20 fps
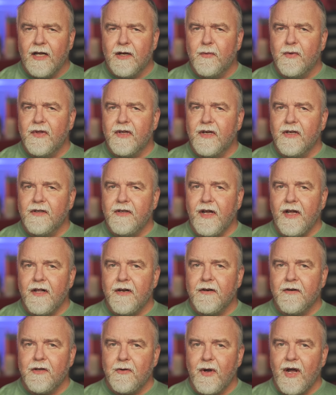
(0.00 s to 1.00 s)
with a
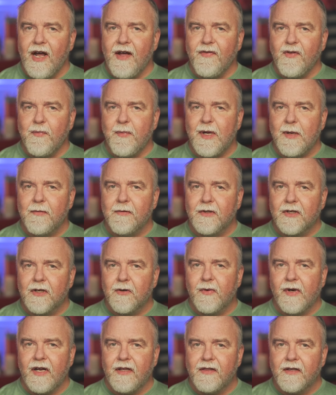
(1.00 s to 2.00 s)
container, you have to be able to
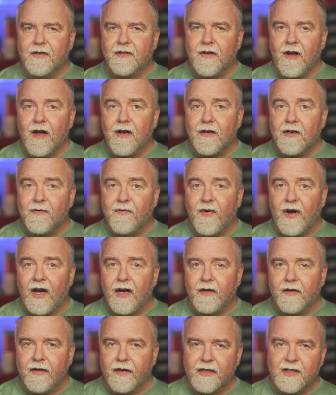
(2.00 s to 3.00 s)
create the Docker
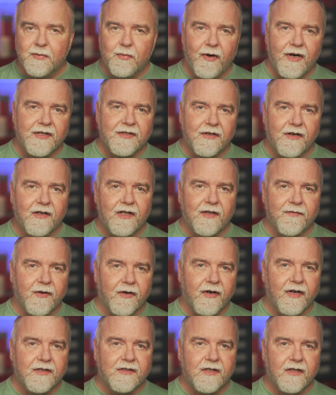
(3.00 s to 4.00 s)
file and express all of
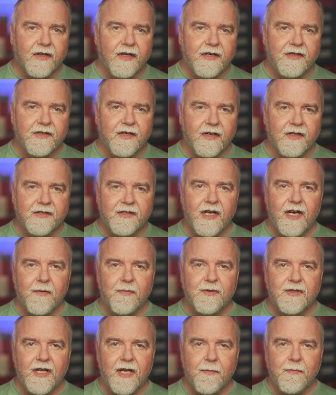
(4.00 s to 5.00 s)
your installation and
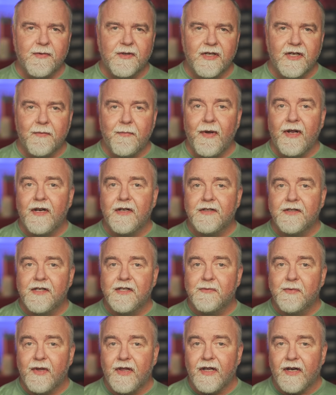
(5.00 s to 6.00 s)
setup steps and
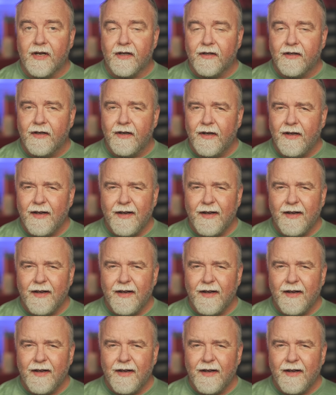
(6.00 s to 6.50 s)
dependencies within it.